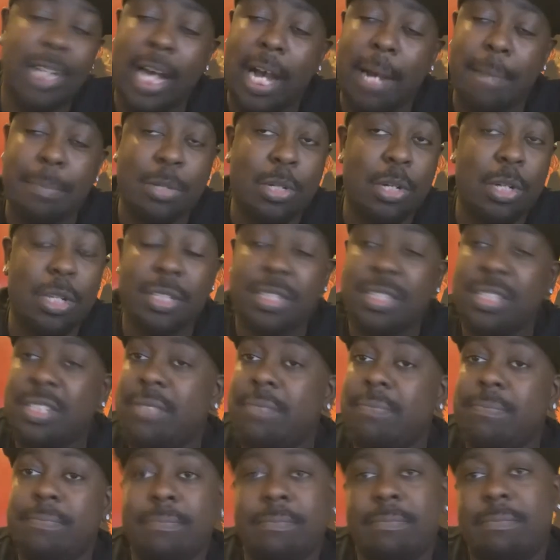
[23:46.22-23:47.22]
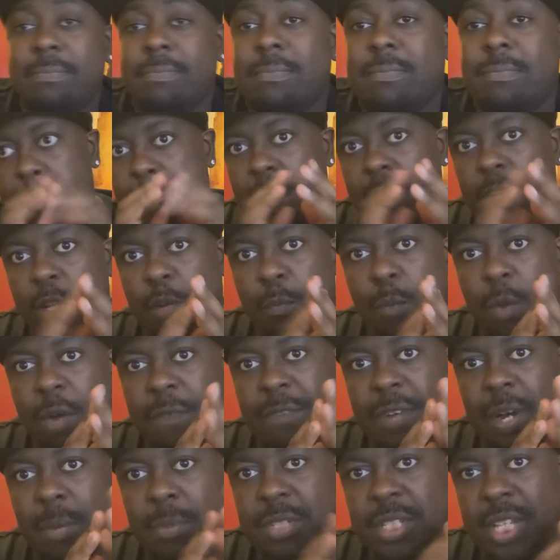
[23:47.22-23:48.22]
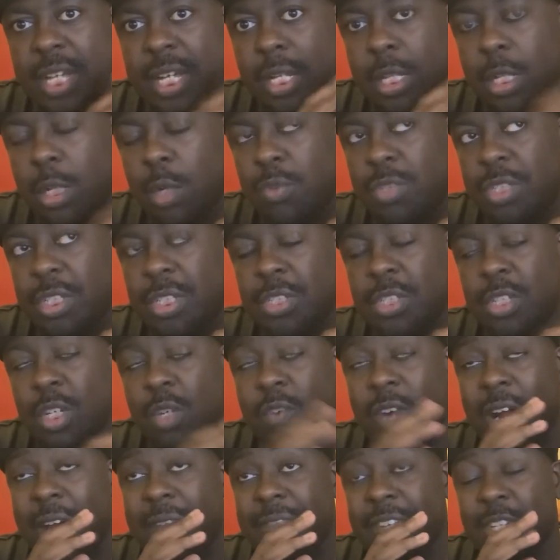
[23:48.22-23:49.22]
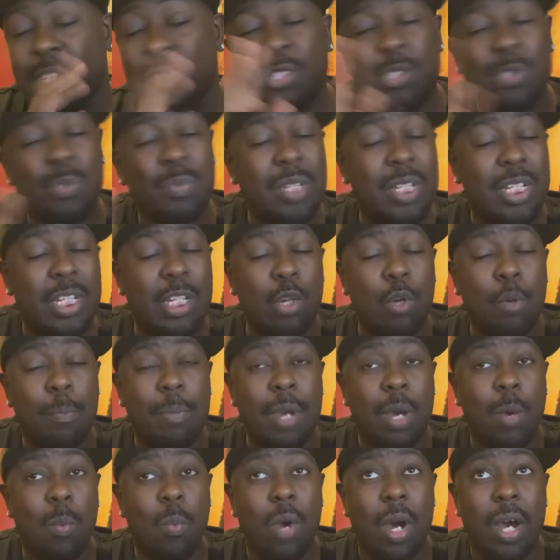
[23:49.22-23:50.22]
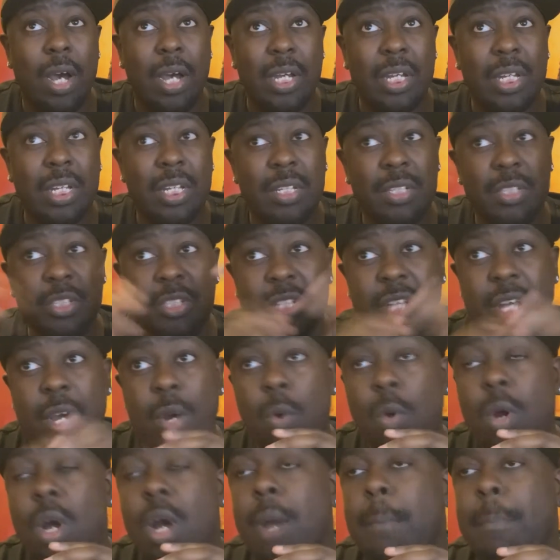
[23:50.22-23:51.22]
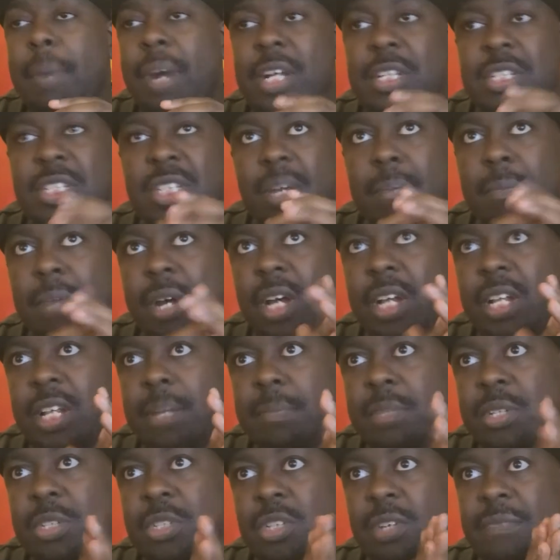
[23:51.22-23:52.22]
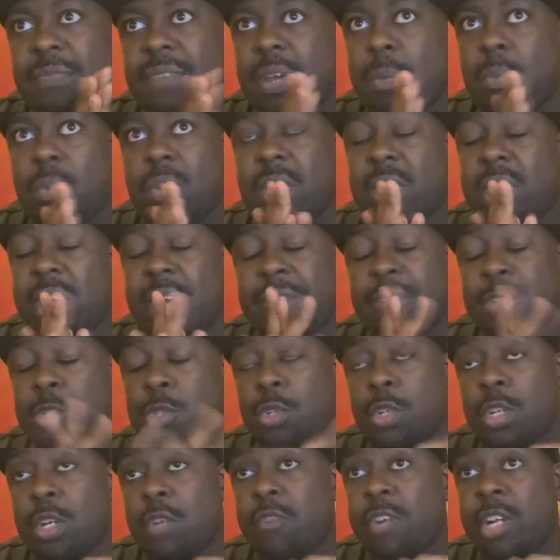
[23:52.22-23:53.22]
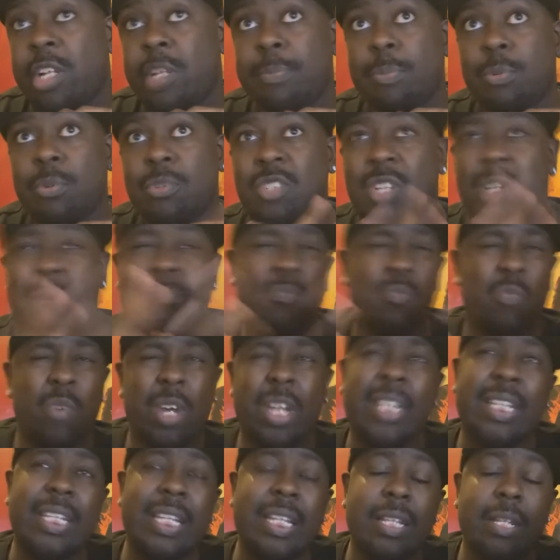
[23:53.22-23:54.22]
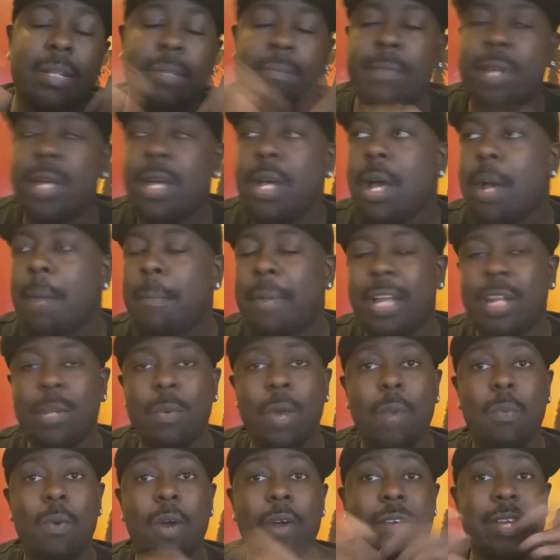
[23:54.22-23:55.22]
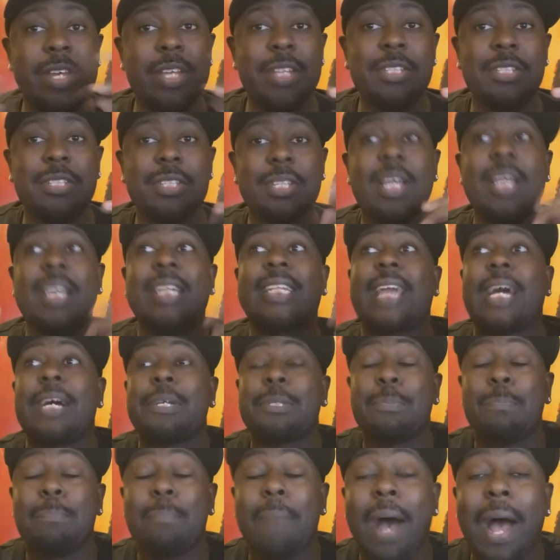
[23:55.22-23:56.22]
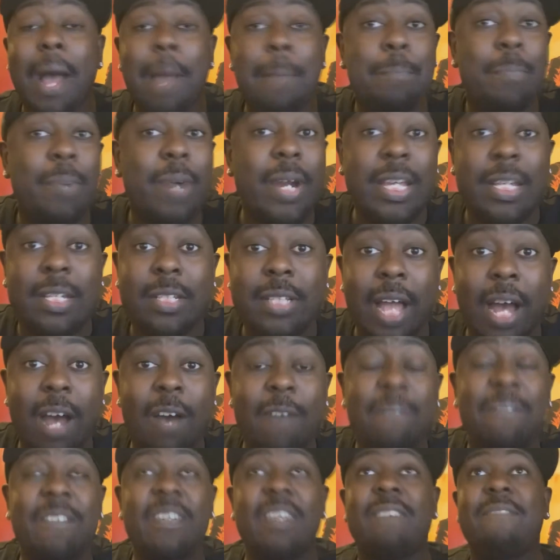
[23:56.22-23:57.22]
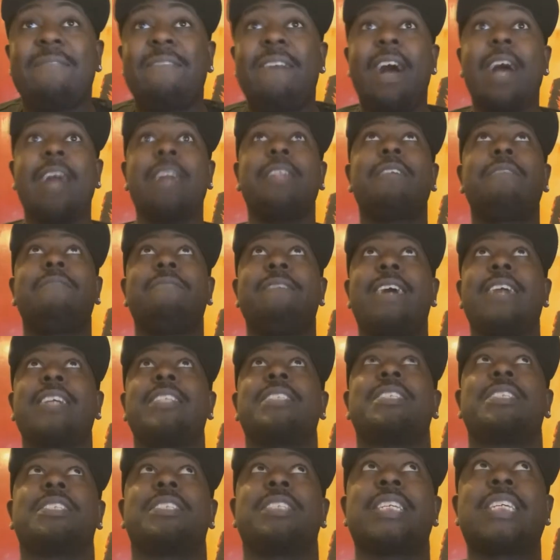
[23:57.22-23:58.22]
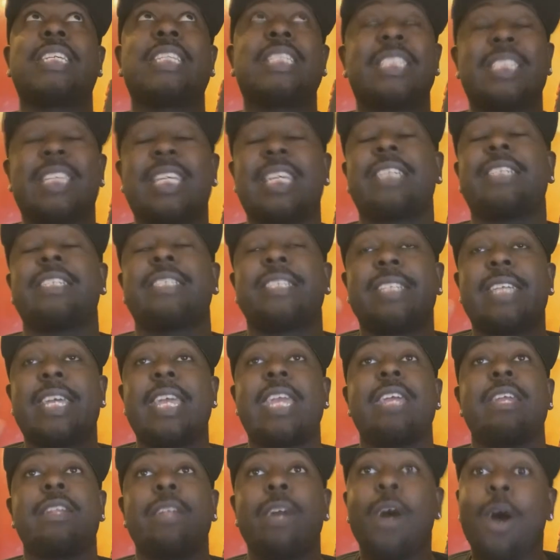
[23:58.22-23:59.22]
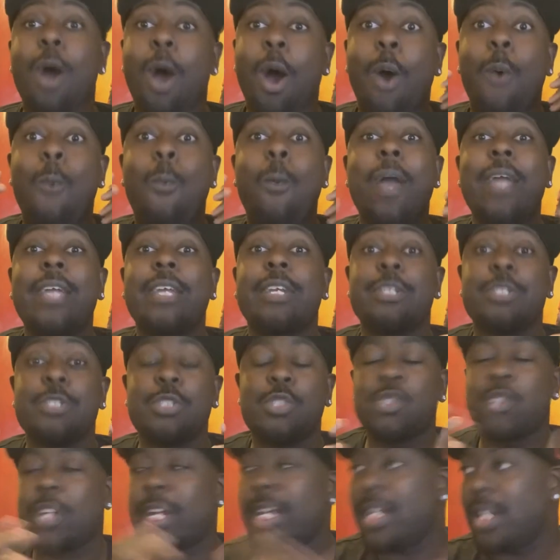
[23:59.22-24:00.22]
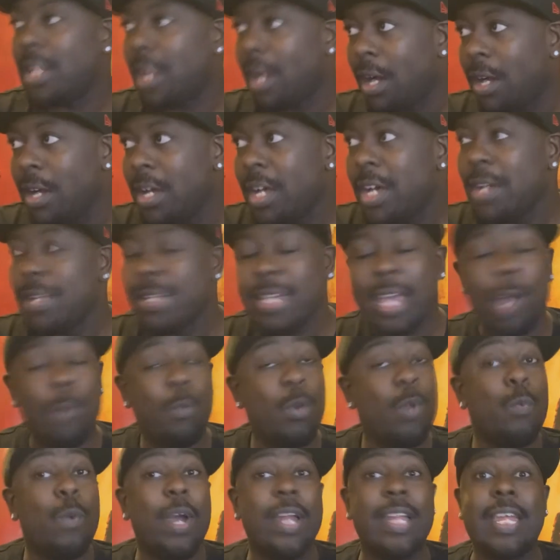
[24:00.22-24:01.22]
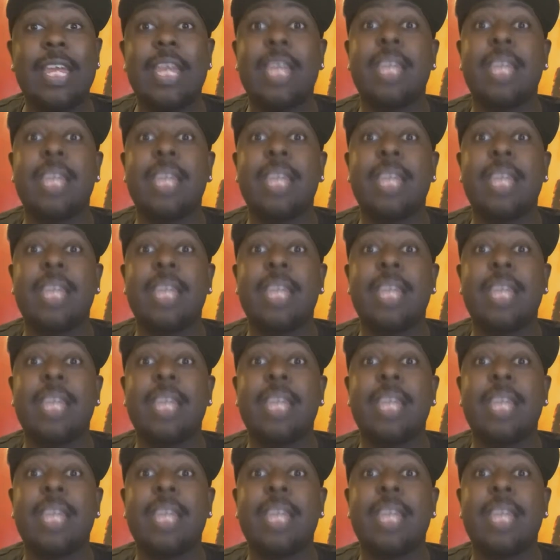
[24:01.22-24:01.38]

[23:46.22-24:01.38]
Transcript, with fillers: I'm good. But the one thing I would say in closing is the graphics do need a little bit of work still, but some elements of it, well, the graphics look incredible, some where it didn't. But anyway, Warriors, that's my breakdown for the Final Fantasy sixteen Awakened trailer. Yeah, we went